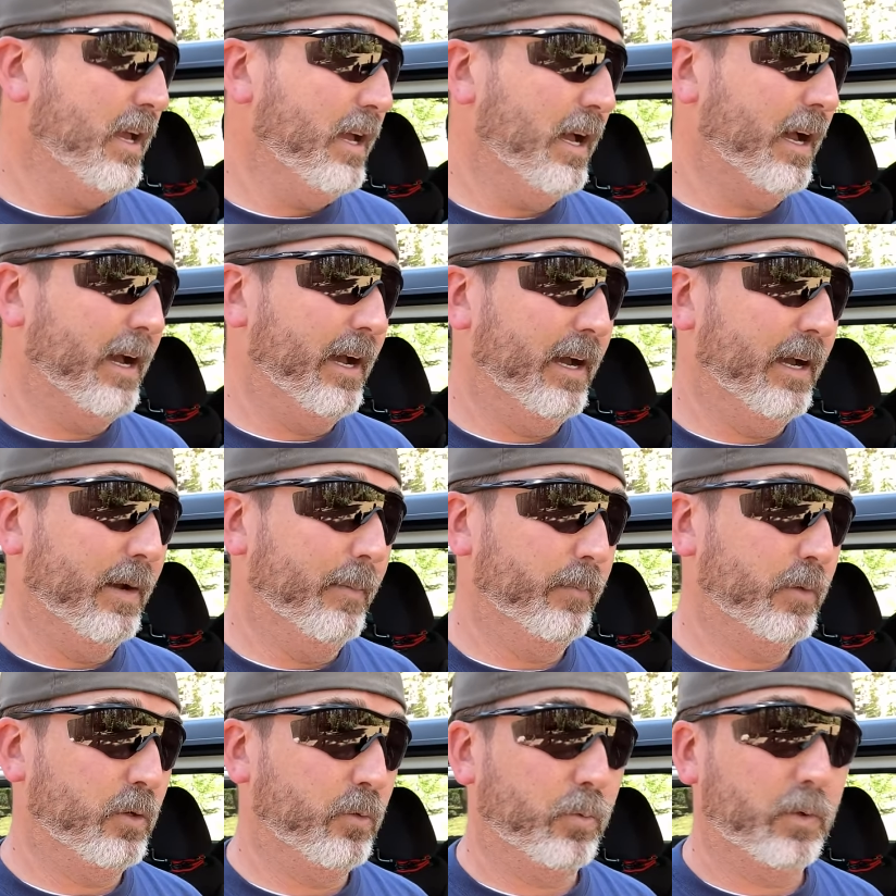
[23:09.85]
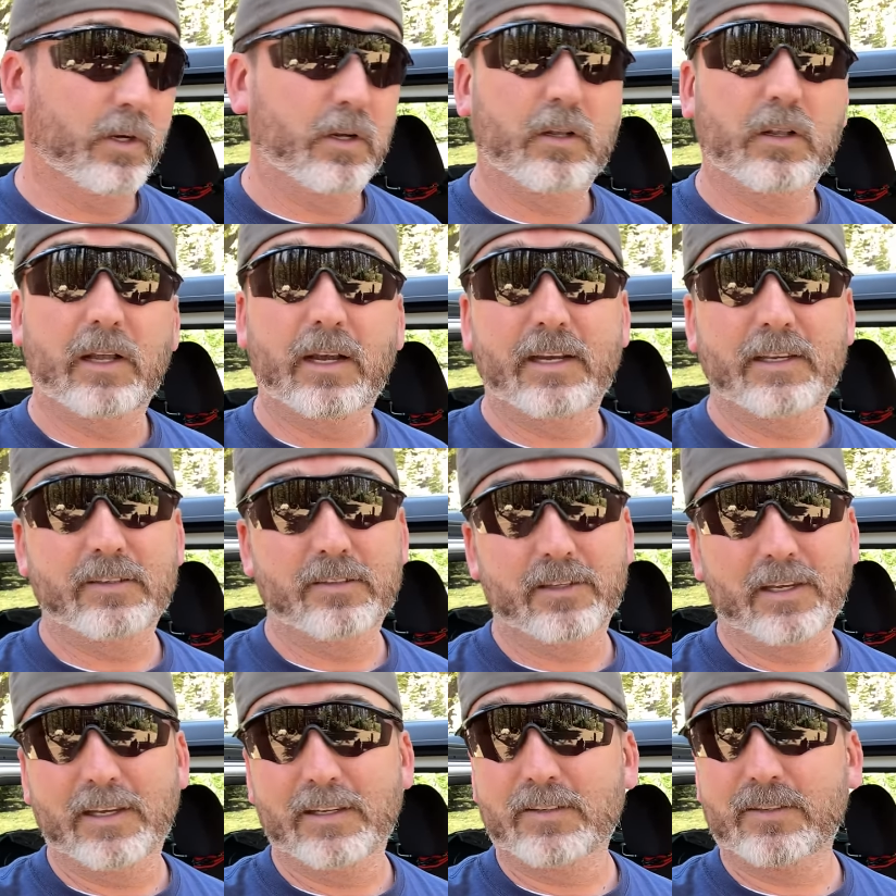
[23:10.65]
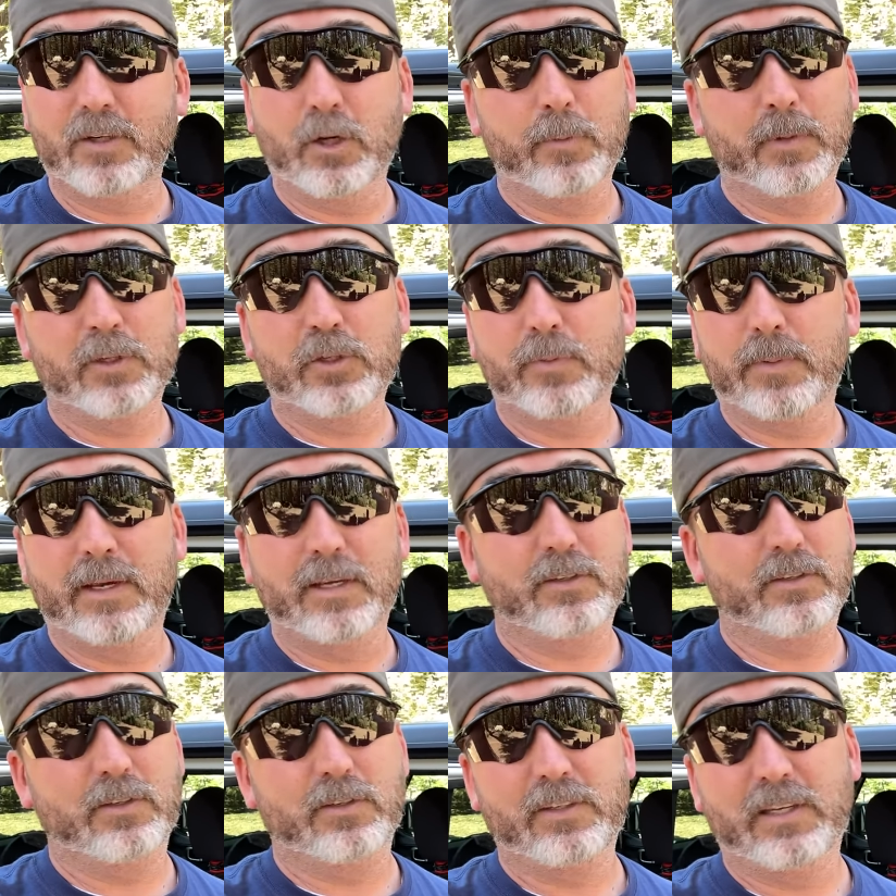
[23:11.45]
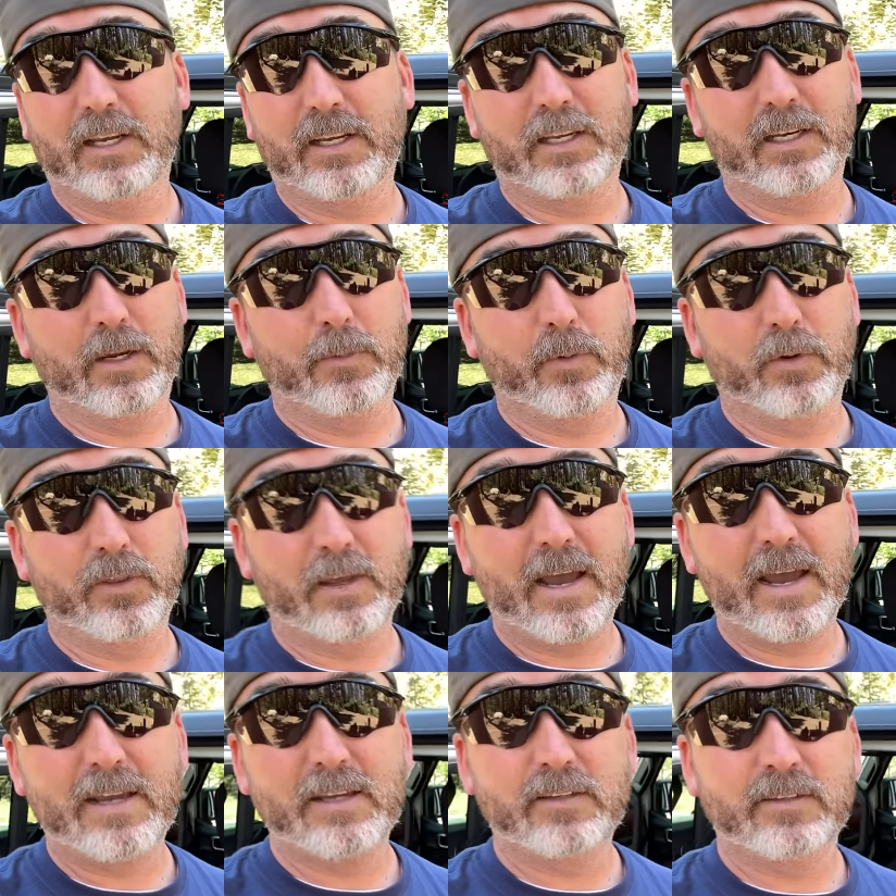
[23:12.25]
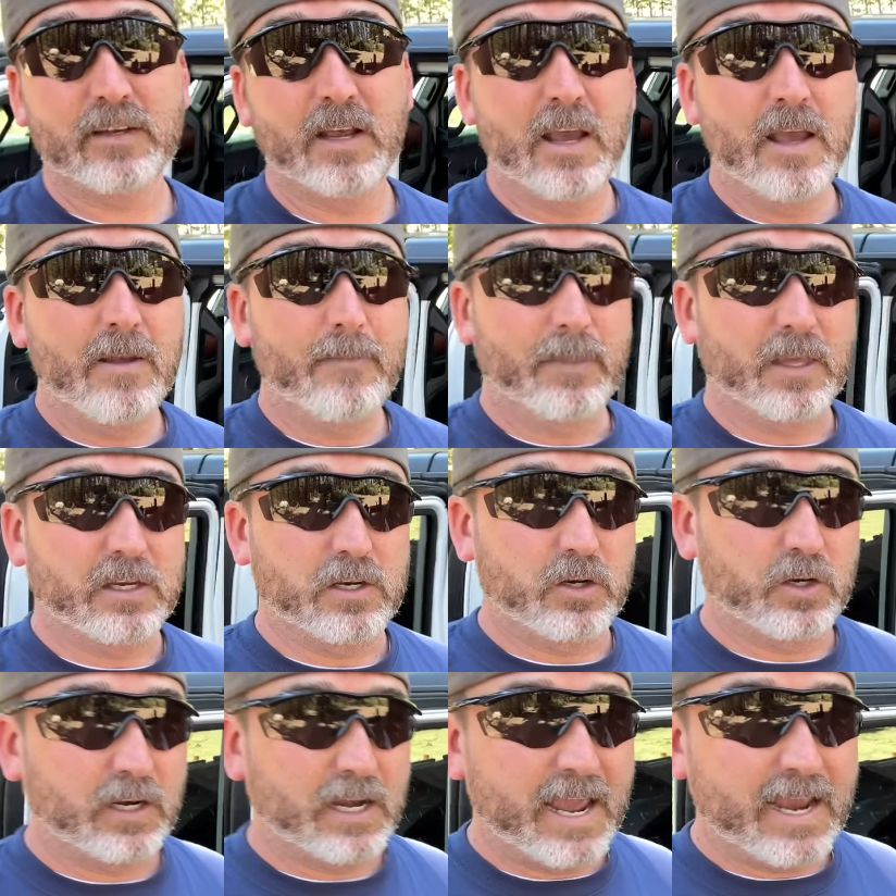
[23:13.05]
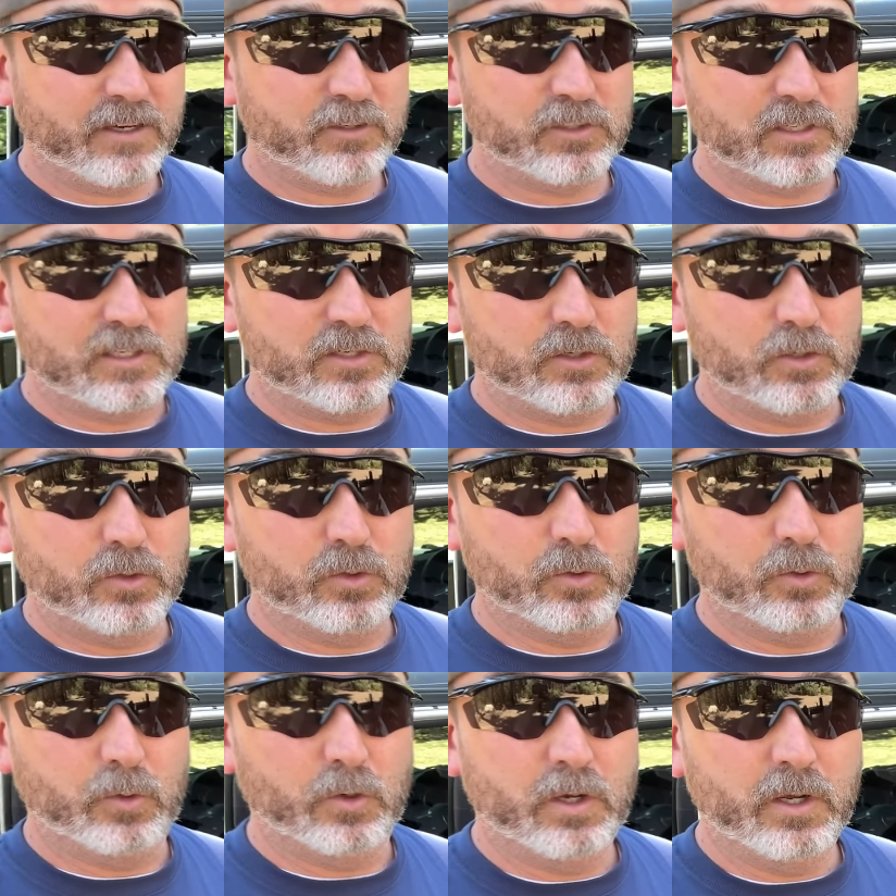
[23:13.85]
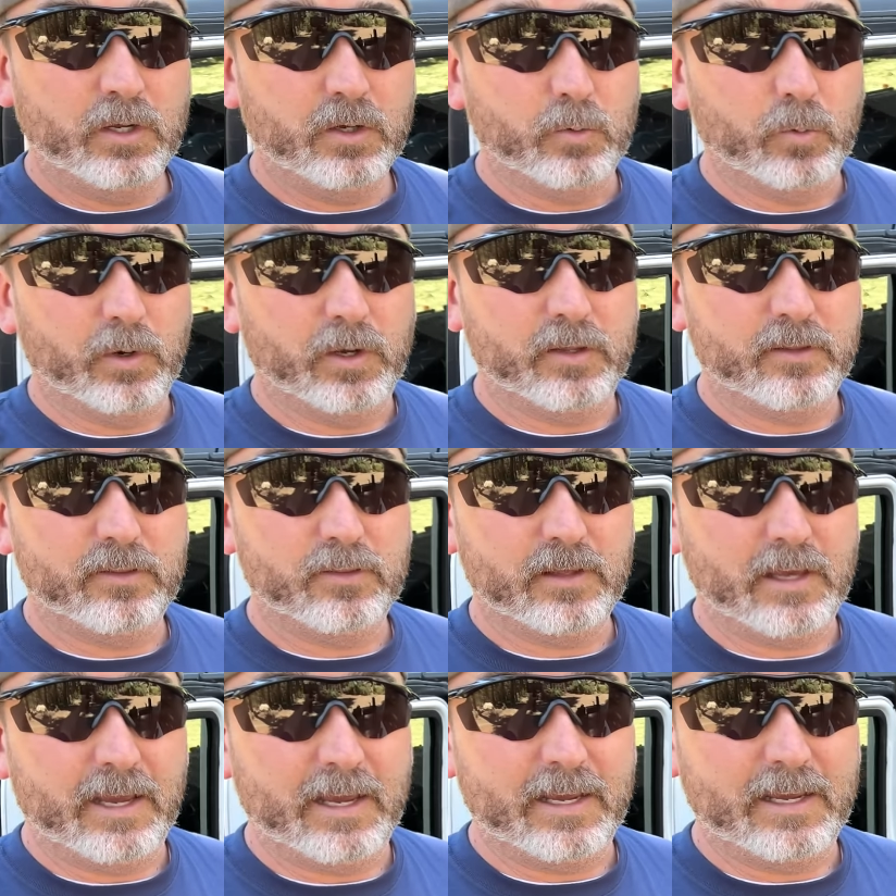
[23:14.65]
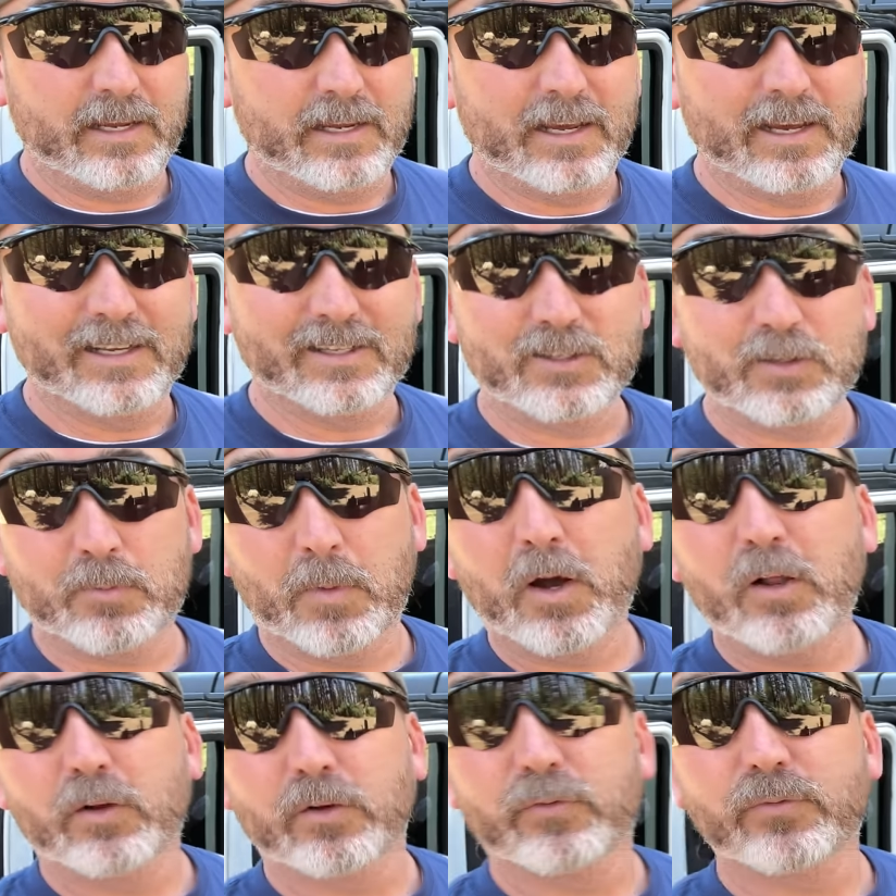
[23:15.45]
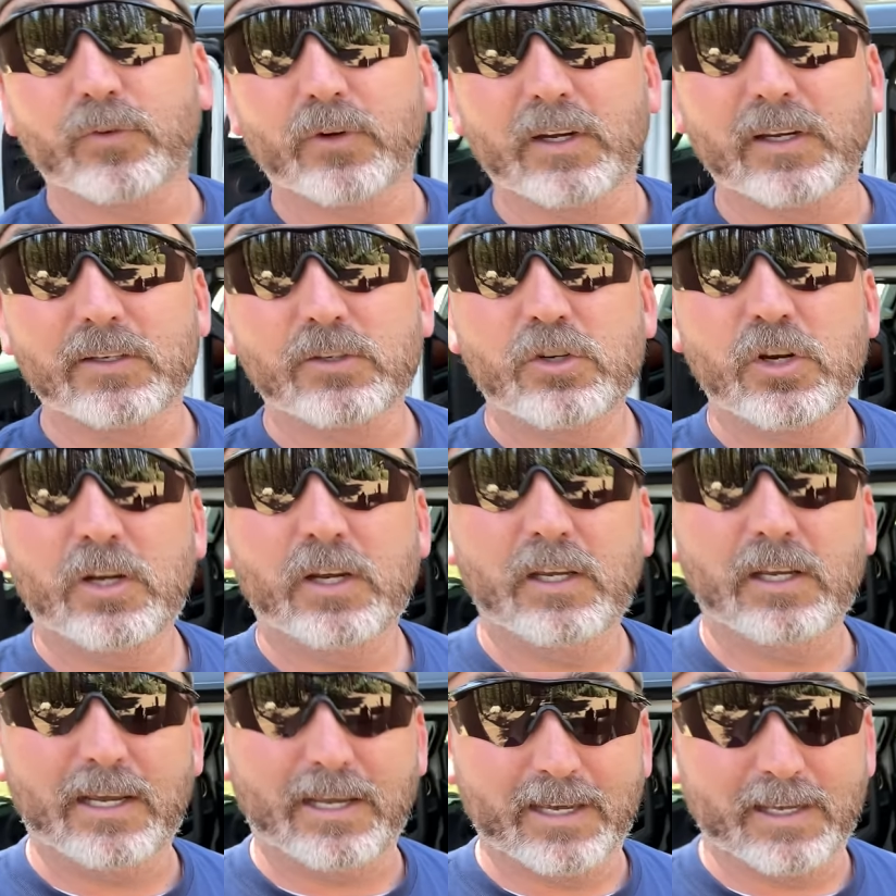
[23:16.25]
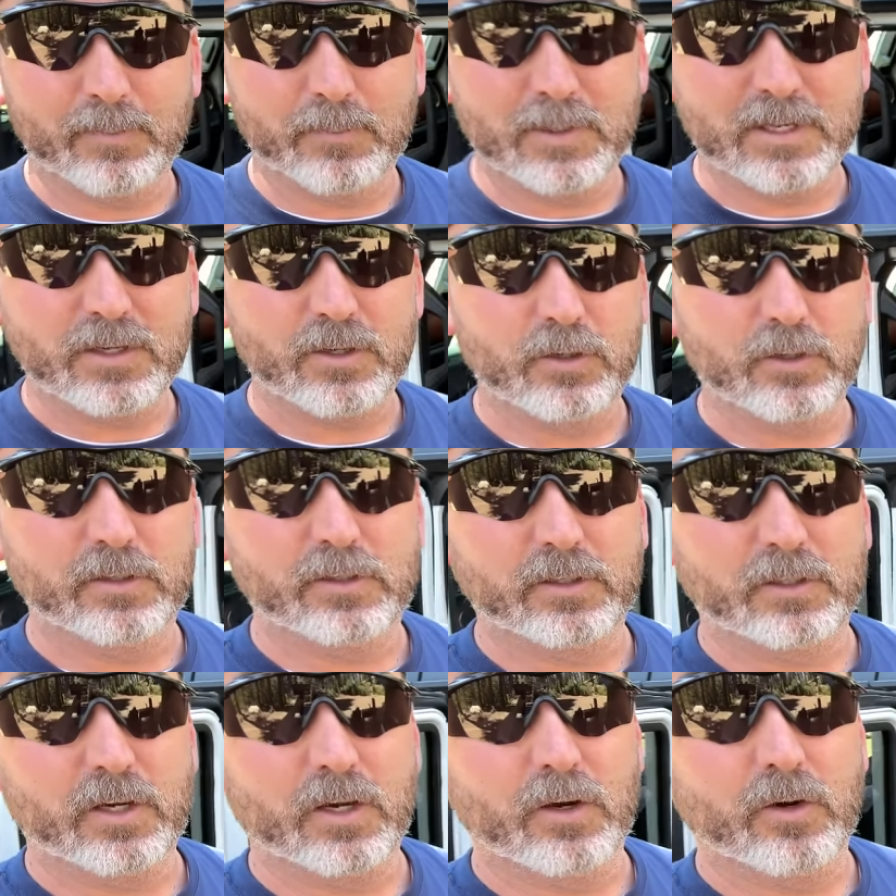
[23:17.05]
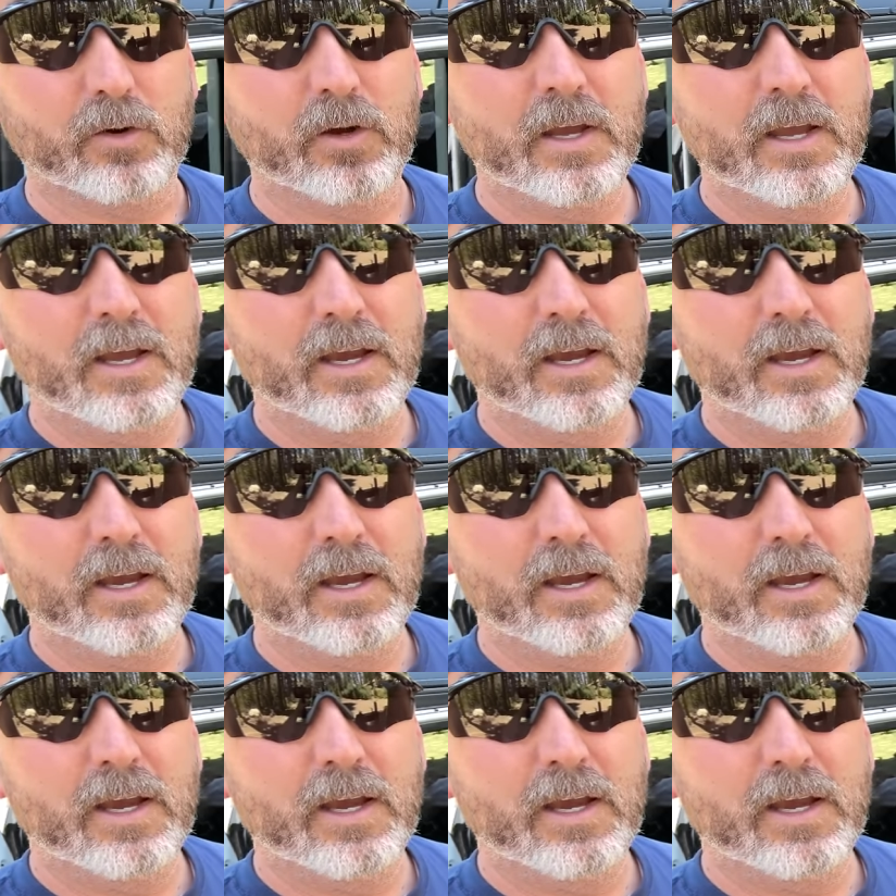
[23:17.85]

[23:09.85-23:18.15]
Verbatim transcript: Um, you realize that so much space is taken up with ice that you can actually do with a uh, smaller fridge and be good to go.